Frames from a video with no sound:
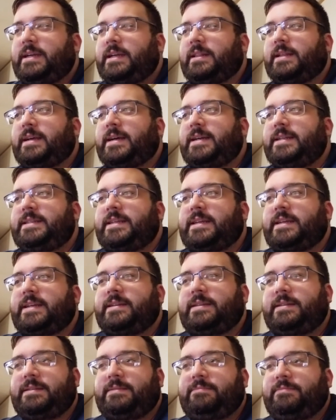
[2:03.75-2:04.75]
a lot.
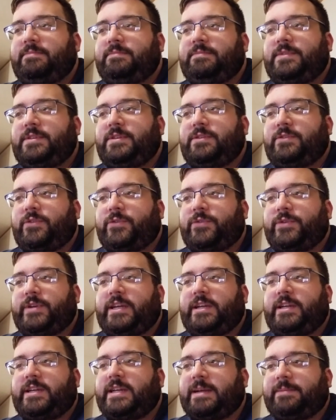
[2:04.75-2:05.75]

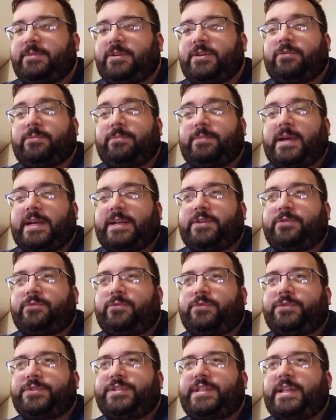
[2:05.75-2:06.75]
Oni kept going back
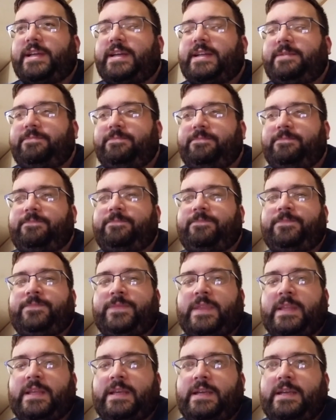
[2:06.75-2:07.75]
towards that.
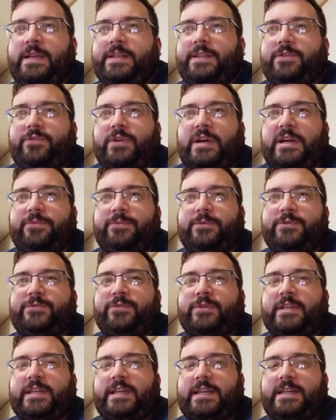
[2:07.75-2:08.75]
The crowd was
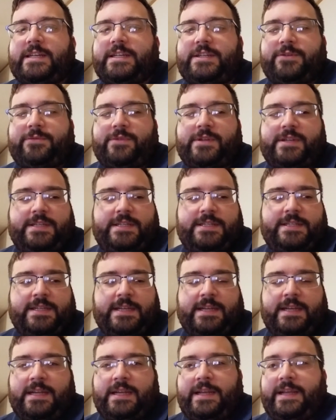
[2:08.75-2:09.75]
really into it.
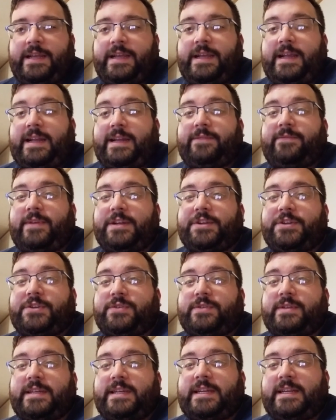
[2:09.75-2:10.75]
And
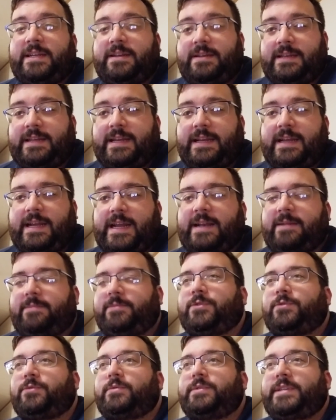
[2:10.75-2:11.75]
eventually, Adam
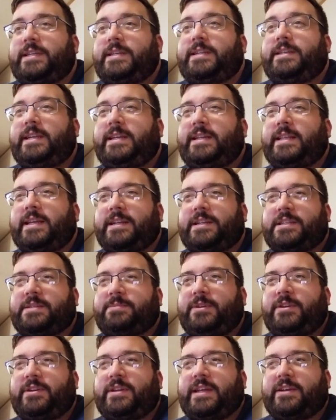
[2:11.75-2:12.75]
Cole did need the
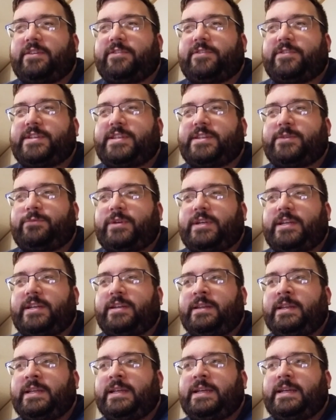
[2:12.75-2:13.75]
Undisputed Era to
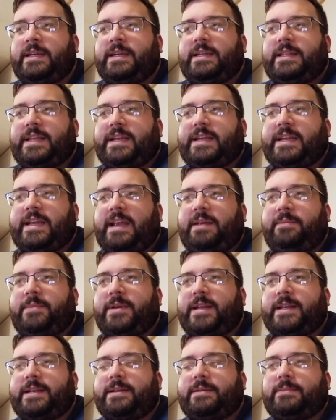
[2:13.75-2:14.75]
win. They came
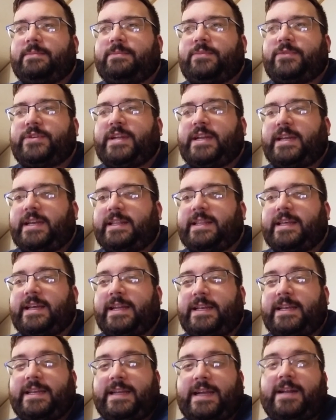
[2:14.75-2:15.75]
in pretending
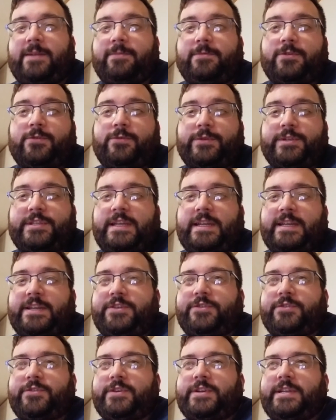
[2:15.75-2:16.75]
that Adam Cole was
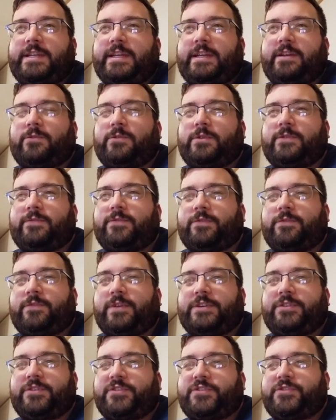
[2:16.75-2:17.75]
injured in order for
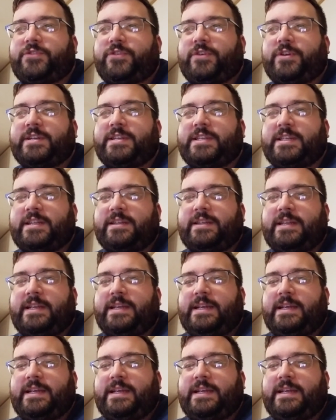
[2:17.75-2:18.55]
Roderick Strong to